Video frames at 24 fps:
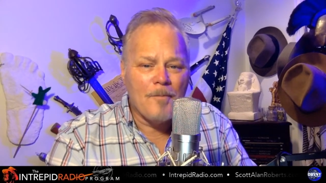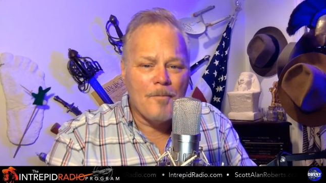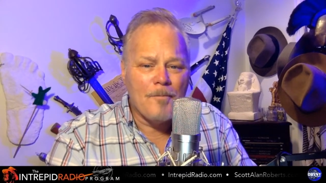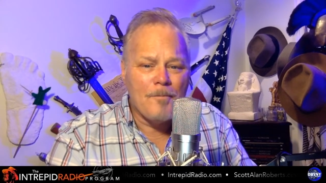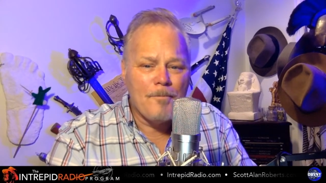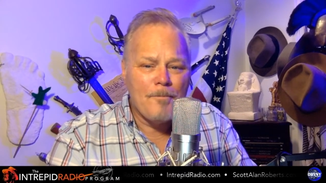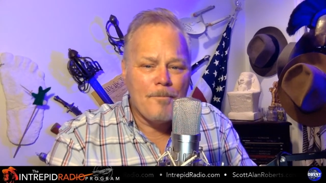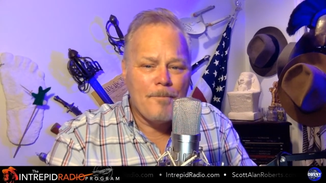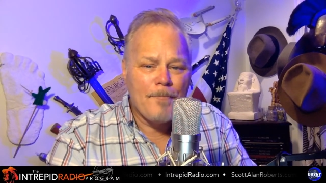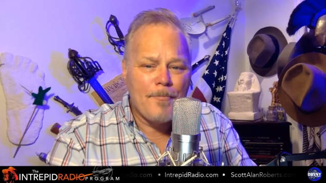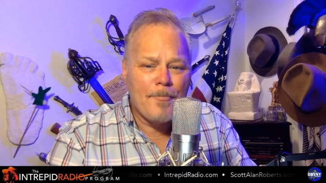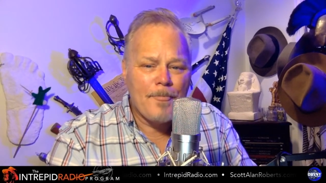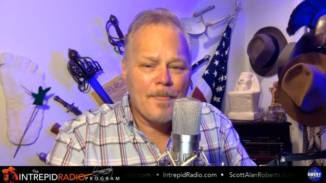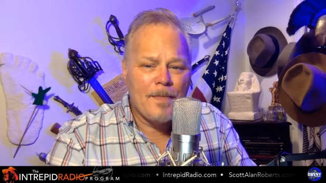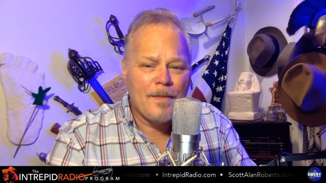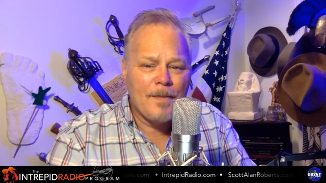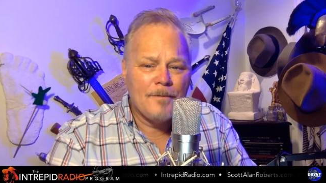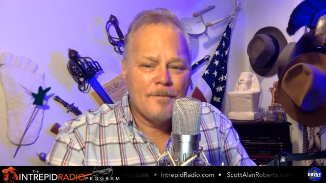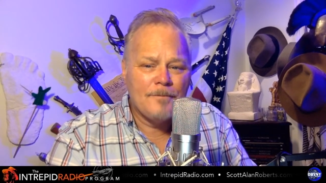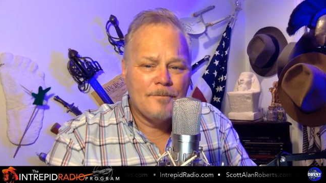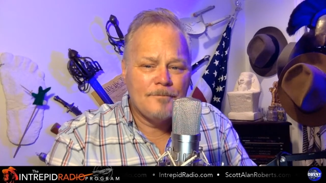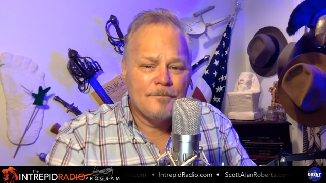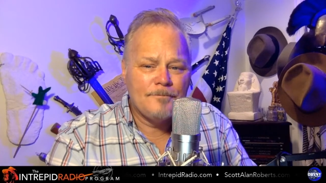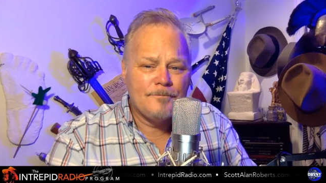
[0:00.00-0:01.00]

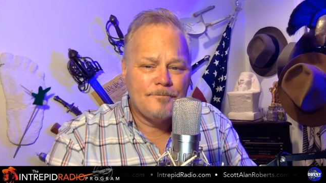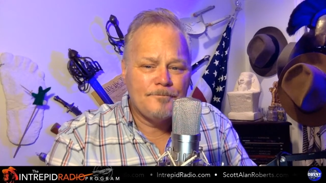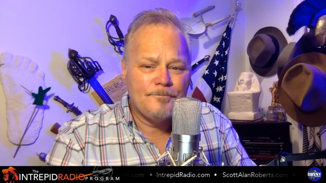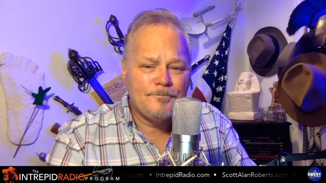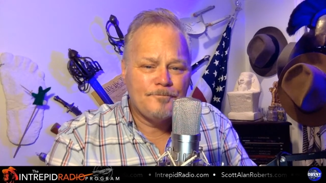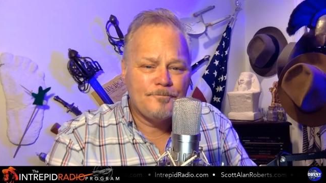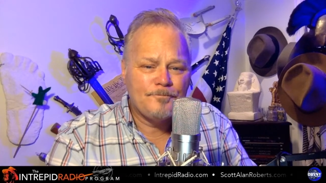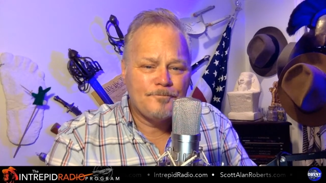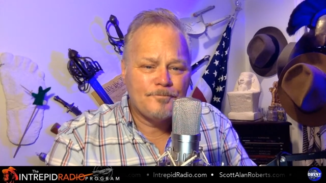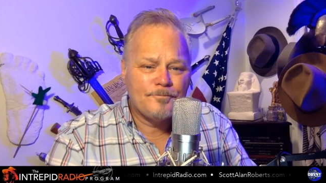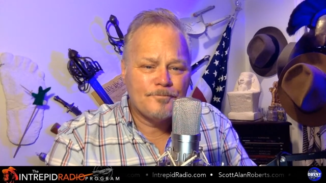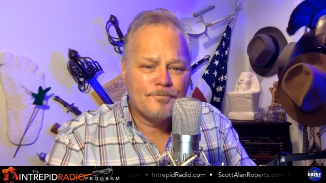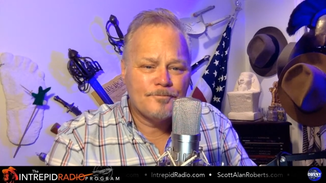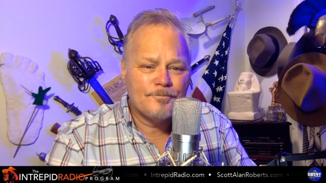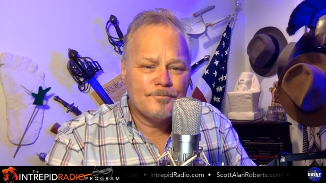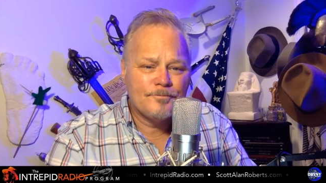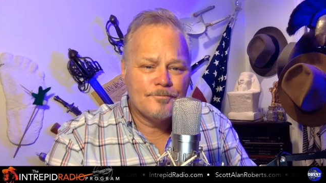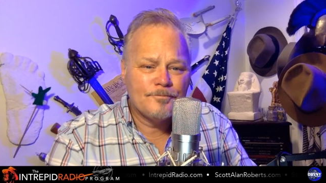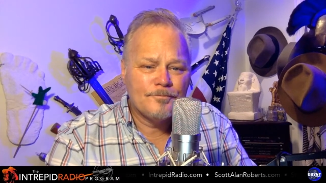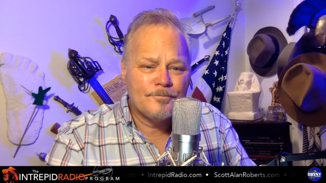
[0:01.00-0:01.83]
(silence)